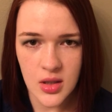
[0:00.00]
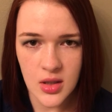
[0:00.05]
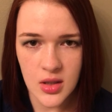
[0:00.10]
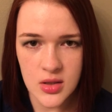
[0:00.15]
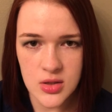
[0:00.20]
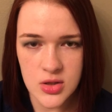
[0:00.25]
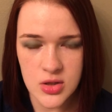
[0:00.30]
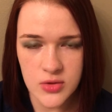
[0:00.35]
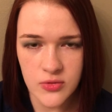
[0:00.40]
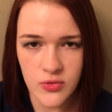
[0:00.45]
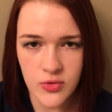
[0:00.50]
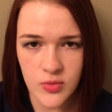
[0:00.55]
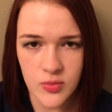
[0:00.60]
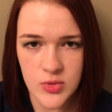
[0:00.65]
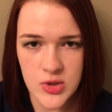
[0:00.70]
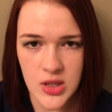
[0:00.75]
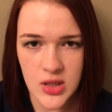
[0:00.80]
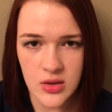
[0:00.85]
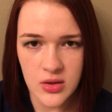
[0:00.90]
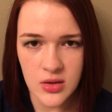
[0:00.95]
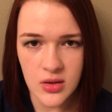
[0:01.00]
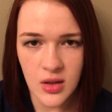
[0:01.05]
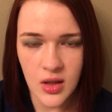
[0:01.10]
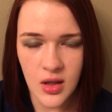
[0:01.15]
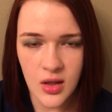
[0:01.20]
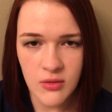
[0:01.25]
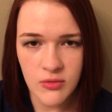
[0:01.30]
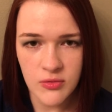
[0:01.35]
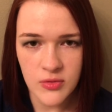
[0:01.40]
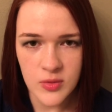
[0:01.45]
and just from daily
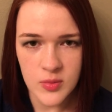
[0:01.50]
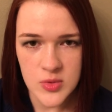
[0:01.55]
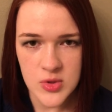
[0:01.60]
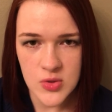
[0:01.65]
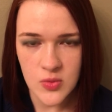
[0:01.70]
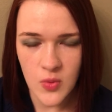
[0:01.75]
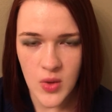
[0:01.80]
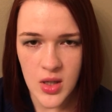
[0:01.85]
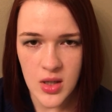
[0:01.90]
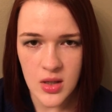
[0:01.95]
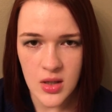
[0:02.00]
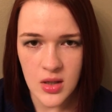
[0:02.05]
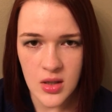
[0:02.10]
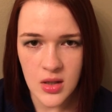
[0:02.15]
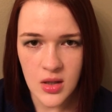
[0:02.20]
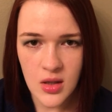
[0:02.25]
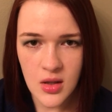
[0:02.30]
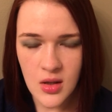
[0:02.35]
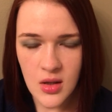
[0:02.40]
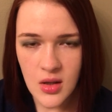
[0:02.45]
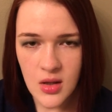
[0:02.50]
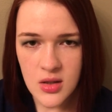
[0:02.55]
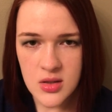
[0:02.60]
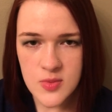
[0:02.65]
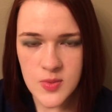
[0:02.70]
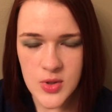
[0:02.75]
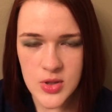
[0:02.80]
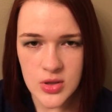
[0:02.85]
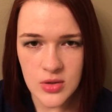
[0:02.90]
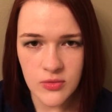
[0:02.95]
life, from sweating,
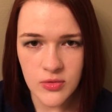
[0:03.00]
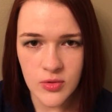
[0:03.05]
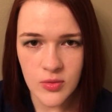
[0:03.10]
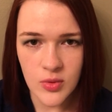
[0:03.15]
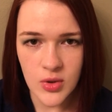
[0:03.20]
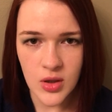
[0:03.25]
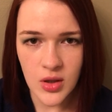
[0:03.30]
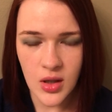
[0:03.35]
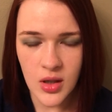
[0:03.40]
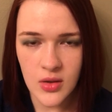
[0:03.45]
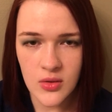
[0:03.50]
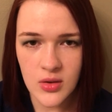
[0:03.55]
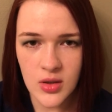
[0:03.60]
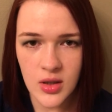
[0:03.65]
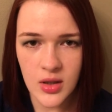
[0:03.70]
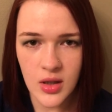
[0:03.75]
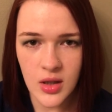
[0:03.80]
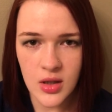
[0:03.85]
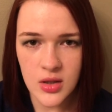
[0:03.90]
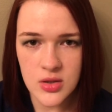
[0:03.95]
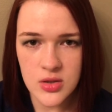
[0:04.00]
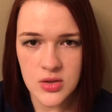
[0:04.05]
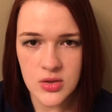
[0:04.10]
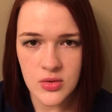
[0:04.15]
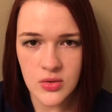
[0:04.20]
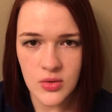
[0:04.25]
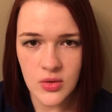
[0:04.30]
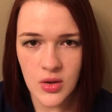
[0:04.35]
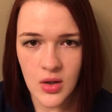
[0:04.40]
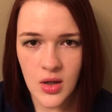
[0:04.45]
especially if you work out like I
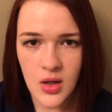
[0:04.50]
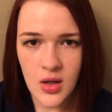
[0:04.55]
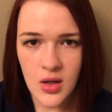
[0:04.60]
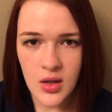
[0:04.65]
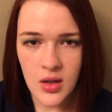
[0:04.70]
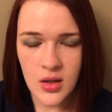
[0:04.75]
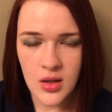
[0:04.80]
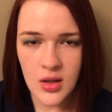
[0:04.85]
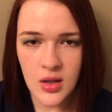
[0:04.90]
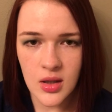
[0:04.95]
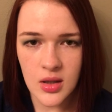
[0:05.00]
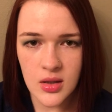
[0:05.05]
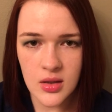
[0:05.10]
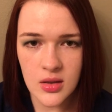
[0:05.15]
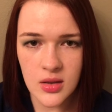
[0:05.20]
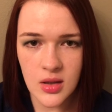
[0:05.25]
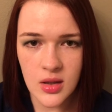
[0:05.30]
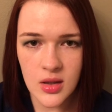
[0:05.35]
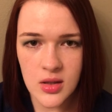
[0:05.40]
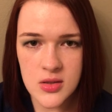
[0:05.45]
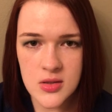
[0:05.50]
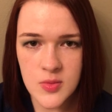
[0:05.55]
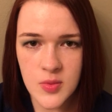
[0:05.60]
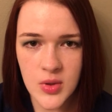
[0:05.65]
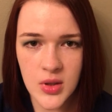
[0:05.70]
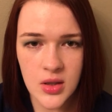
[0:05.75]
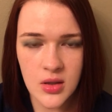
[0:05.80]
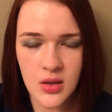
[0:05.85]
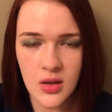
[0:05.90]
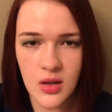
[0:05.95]
do. And it's
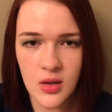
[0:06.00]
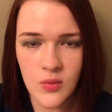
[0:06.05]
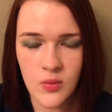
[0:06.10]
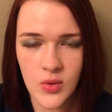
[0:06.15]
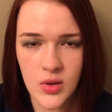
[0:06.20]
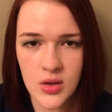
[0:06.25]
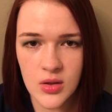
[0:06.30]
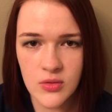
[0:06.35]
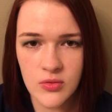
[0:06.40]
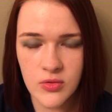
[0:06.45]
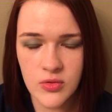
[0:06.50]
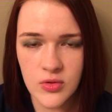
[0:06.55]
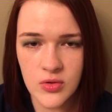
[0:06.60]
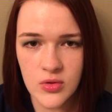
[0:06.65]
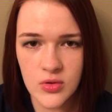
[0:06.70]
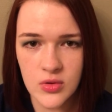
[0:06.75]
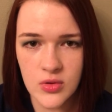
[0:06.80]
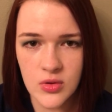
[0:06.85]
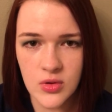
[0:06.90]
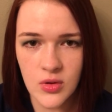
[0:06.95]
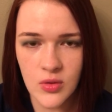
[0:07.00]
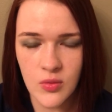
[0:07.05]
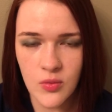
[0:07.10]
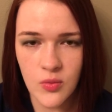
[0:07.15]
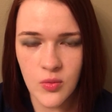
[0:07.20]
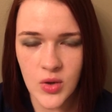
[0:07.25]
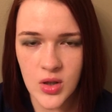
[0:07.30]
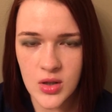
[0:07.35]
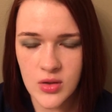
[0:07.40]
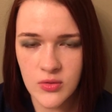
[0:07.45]
been a wonderful,
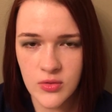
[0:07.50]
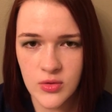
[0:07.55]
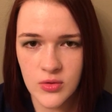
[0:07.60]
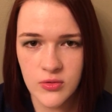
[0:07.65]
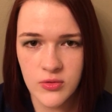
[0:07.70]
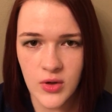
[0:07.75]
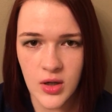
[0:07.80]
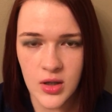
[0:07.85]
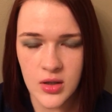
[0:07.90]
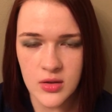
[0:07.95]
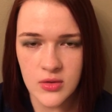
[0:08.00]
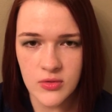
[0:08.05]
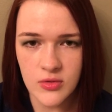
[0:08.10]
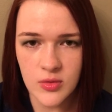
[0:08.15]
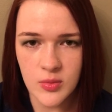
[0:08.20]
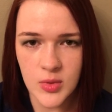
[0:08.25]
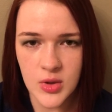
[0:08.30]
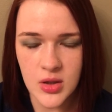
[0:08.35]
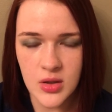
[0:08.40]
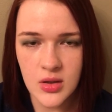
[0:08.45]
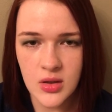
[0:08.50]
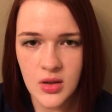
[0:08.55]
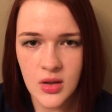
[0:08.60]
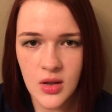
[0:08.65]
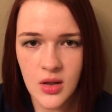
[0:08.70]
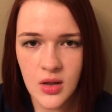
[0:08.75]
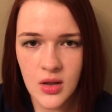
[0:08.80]
wonderful find for me